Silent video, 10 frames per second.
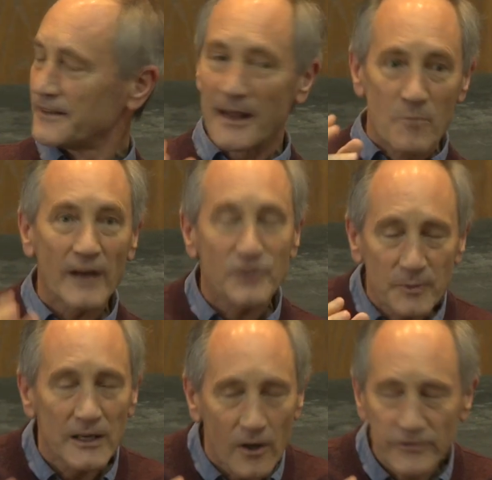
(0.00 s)
There must
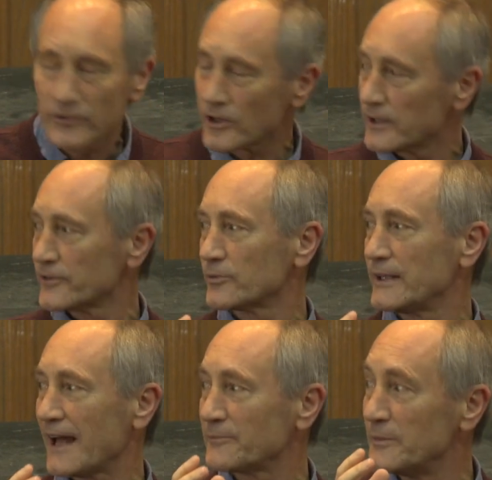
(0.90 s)
be lots of trials
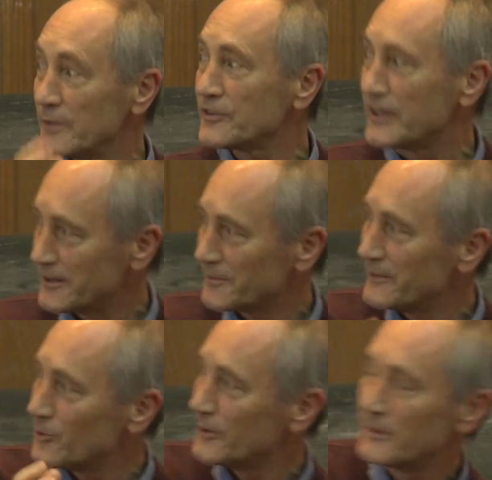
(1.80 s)
we have been missing,
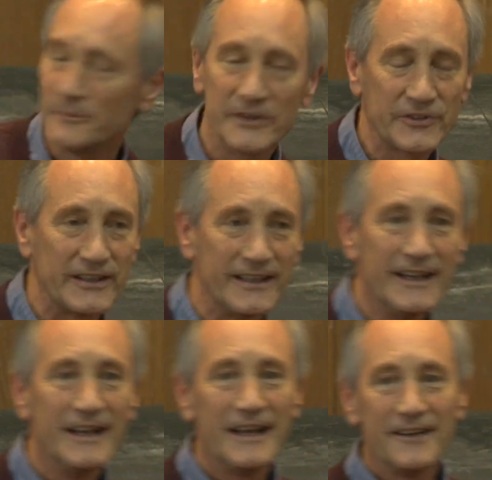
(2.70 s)
people we've been missing.
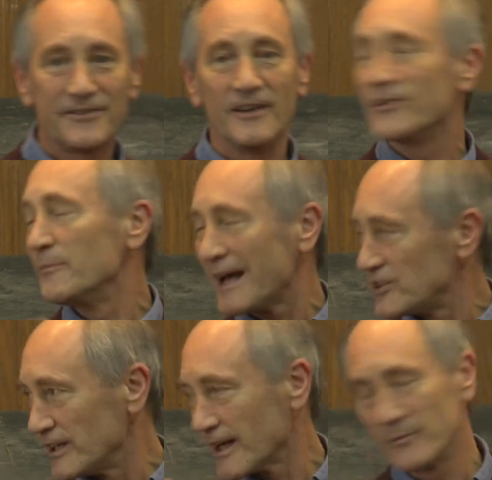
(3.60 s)
For
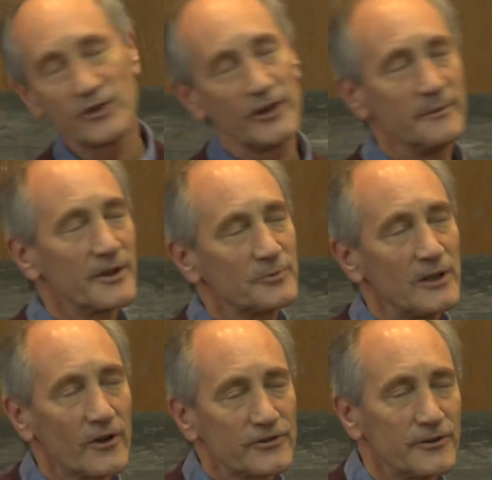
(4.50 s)
magic, I'm sorry. Must
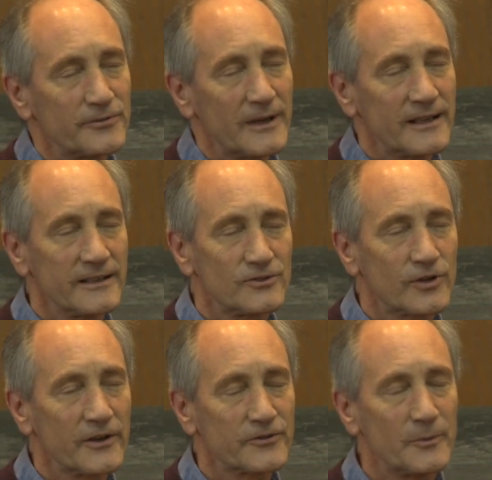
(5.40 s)
be lots of
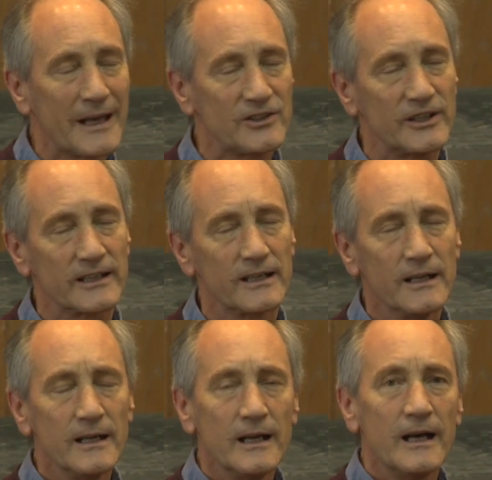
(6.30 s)
trials for magic.
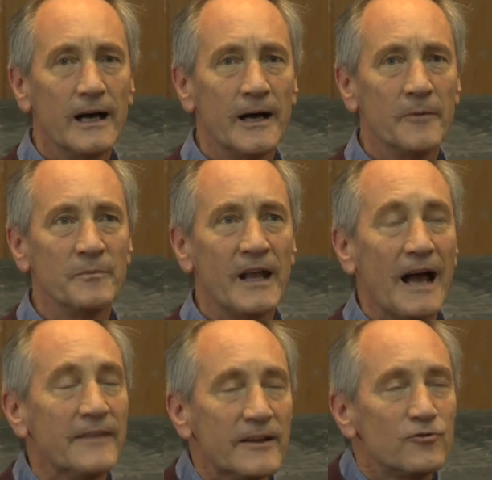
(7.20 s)
And
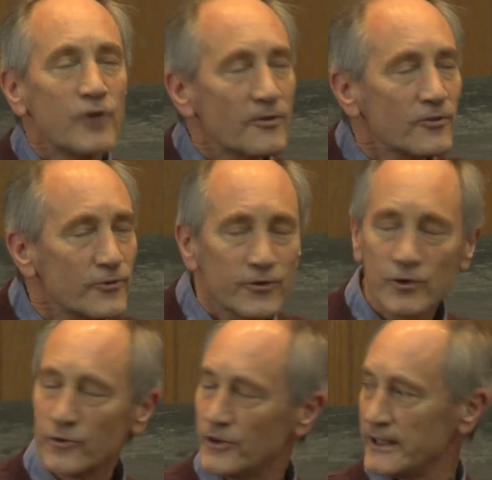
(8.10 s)
they ruffle
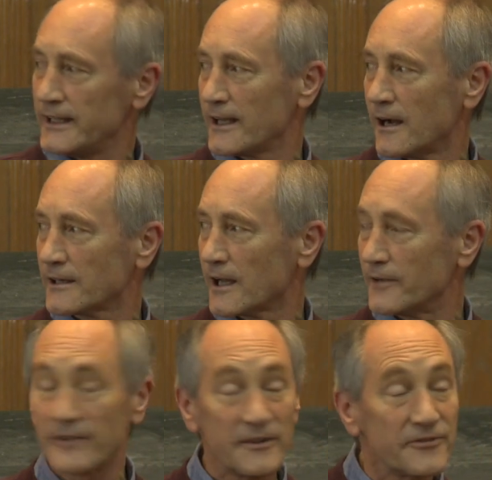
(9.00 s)
through the
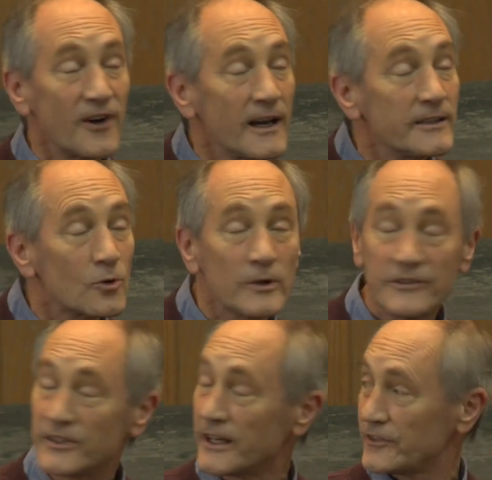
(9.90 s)
archive and they find all
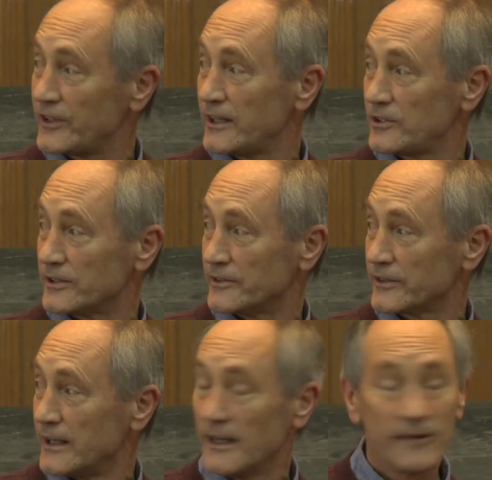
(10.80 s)
these
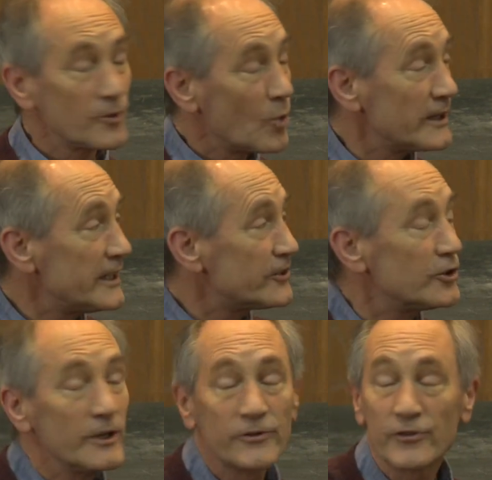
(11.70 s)
denunciations from 1 year,
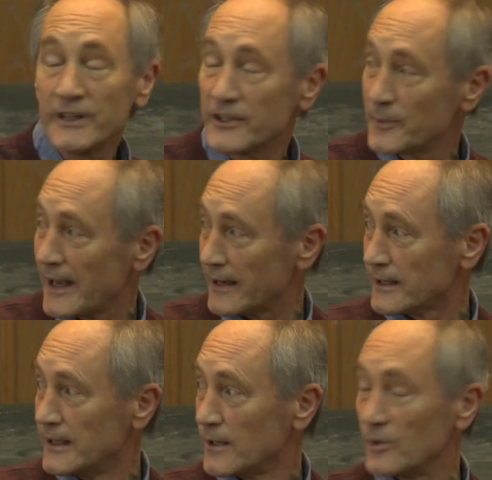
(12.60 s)
2 year, 3 years
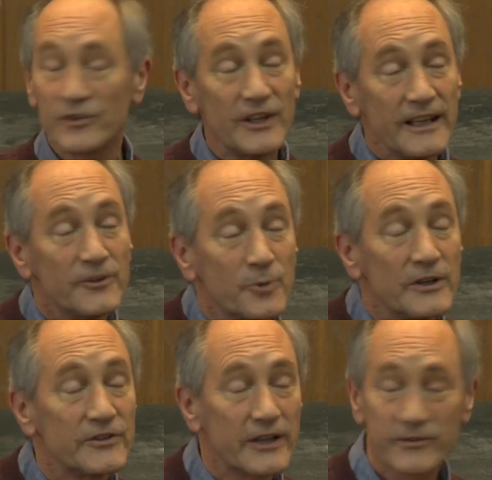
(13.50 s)
back, which his
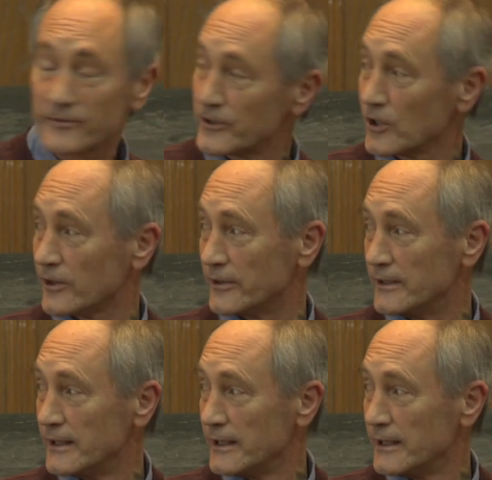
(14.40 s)
predecessor had forgotten